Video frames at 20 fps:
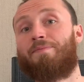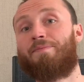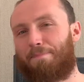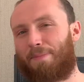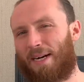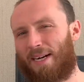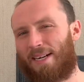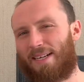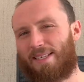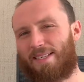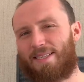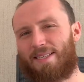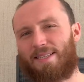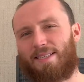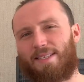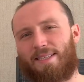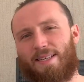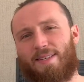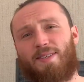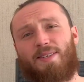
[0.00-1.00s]
But
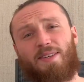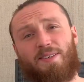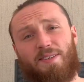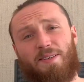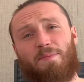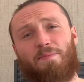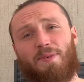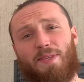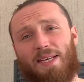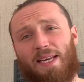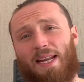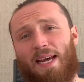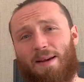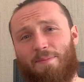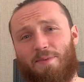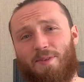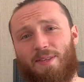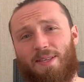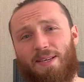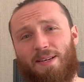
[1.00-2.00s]
the systems
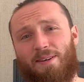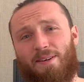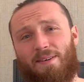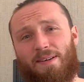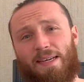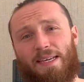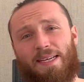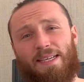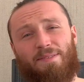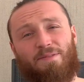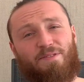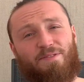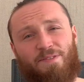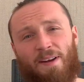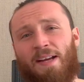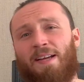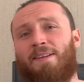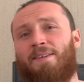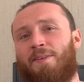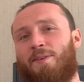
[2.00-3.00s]
collapse theory
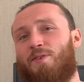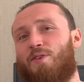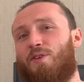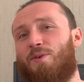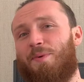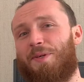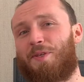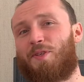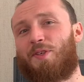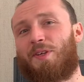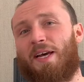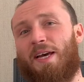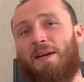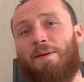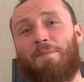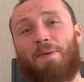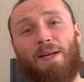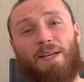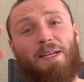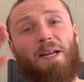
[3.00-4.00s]
fails to escape
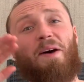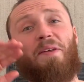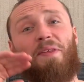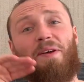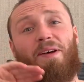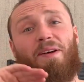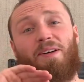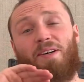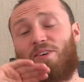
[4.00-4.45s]
another